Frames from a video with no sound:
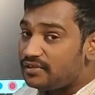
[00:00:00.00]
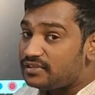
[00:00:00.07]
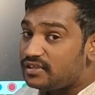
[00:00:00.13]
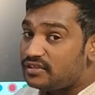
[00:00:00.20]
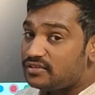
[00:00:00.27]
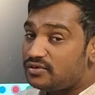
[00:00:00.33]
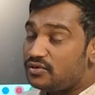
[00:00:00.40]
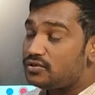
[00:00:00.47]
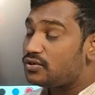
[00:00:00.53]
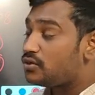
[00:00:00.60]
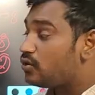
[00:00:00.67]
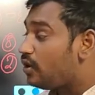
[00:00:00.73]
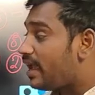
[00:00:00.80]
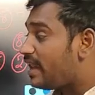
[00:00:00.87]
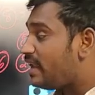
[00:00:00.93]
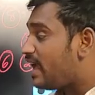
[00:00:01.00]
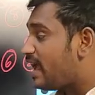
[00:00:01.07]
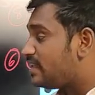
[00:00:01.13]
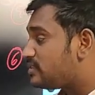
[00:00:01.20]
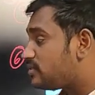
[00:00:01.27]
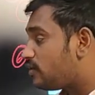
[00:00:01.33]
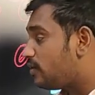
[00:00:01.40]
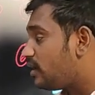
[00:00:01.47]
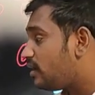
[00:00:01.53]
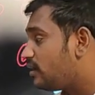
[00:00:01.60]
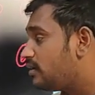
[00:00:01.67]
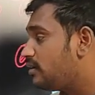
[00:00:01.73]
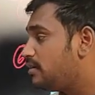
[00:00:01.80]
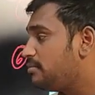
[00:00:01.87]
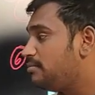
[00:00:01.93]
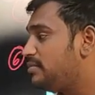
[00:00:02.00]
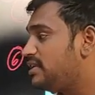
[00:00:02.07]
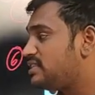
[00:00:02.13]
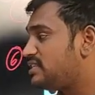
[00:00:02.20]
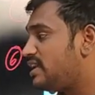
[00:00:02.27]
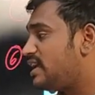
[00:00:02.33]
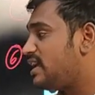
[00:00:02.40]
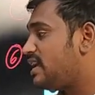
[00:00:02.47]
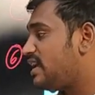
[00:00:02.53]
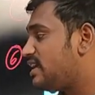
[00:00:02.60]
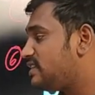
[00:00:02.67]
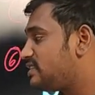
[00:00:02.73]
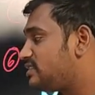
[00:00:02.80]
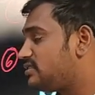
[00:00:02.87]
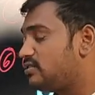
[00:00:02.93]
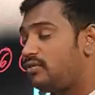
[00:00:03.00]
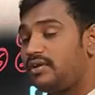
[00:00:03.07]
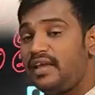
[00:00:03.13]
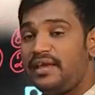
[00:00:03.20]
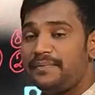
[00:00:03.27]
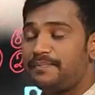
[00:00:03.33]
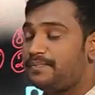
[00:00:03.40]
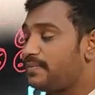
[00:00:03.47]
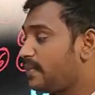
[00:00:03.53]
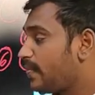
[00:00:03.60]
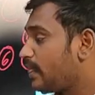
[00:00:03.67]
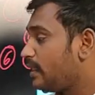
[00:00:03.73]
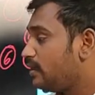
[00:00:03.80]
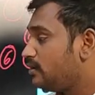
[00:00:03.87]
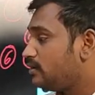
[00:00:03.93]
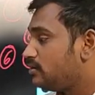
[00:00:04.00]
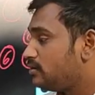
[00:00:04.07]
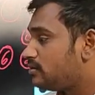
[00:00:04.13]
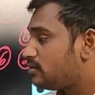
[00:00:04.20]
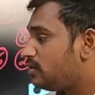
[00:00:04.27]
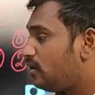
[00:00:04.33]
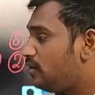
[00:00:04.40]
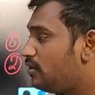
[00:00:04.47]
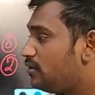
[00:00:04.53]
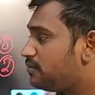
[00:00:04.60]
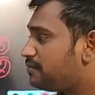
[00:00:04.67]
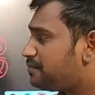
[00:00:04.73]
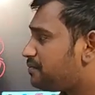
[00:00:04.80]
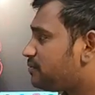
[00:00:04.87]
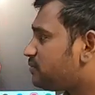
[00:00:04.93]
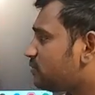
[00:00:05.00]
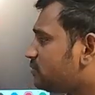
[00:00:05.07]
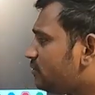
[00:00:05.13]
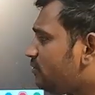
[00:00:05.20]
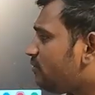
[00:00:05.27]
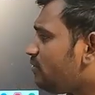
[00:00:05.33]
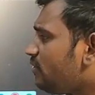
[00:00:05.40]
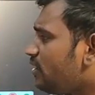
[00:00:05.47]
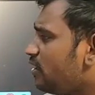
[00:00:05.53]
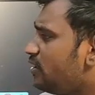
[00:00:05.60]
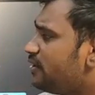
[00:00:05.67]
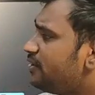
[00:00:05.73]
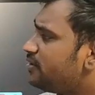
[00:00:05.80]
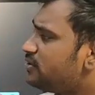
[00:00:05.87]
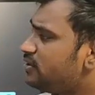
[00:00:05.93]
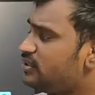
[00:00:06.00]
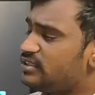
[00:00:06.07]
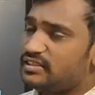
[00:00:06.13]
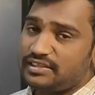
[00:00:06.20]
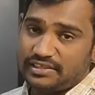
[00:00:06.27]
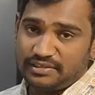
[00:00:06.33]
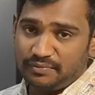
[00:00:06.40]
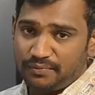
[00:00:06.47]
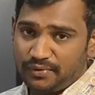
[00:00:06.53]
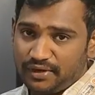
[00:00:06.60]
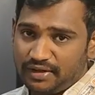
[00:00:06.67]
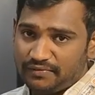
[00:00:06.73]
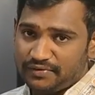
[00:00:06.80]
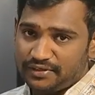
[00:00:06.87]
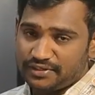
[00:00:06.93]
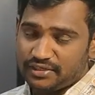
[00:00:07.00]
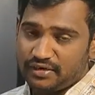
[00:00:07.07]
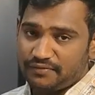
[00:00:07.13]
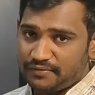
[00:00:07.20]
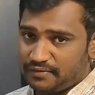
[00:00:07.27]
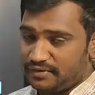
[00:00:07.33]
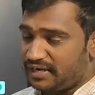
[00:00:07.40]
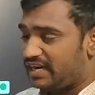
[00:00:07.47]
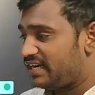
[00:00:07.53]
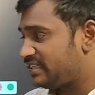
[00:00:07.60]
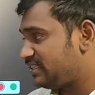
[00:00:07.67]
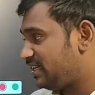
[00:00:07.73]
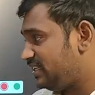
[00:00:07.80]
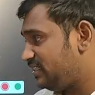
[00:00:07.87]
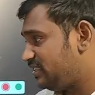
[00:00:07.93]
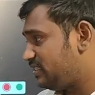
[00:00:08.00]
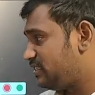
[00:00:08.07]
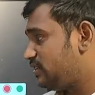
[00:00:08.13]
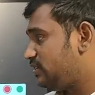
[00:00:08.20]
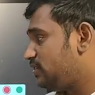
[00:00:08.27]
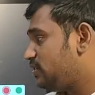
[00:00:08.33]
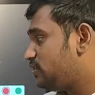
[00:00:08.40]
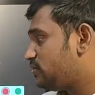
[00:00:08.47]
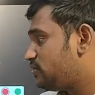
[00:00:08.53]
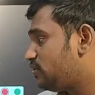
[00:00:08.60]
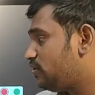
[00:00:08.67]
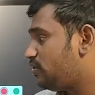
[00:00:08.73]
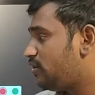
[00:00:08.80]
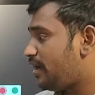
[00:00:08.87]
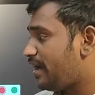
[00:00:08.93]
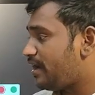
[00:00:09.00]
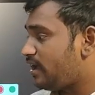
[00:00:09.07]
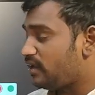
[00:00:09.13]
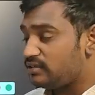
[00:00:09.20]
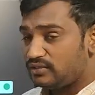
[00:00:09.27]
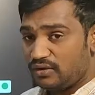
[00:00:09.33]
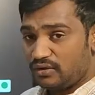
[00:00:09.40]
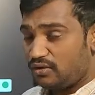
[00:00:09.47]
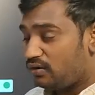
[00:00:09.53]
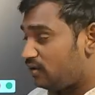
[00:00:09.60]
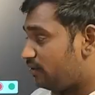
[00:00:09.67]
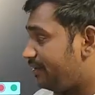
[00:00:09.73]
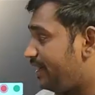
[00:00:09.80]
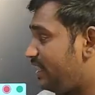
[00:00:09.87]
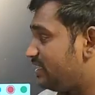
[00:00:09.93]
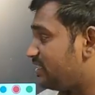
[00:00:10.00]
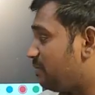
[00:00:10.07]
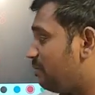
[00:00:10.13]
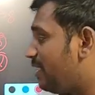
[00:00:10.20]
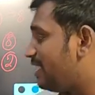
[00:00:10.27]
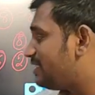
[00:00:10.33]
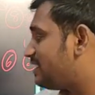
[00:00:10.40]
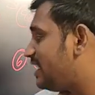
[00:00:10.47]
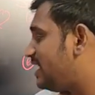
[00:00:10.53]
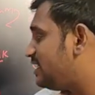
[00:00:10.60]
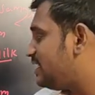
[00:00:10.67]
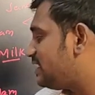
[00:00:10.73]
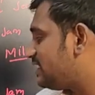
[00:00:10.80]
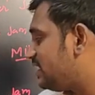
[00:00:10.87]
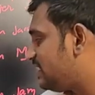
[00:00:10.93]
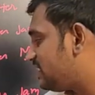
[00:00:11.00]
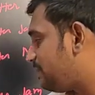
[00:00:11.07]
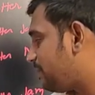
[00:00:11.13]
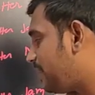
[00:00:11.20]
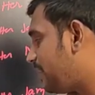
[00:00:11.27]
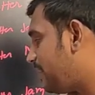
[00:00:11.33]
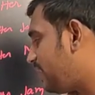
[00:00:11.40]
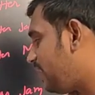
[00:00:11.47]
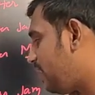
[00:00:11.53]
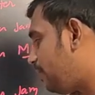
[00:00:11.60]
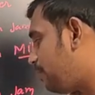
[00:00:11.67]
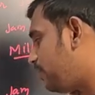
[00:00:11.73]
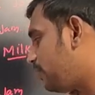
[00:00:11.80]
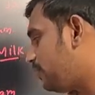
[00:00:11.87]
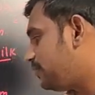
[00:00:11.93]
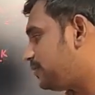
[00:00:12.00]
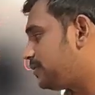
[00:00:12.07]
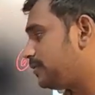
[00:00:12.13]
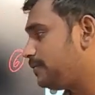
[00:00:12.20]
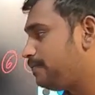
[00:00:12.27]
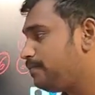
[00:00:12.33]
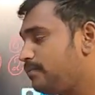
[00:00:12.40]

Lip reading: which is used to enhance your business. Okay. So this is the simple definition of data science. So, and also it is a multidisciplinary approach.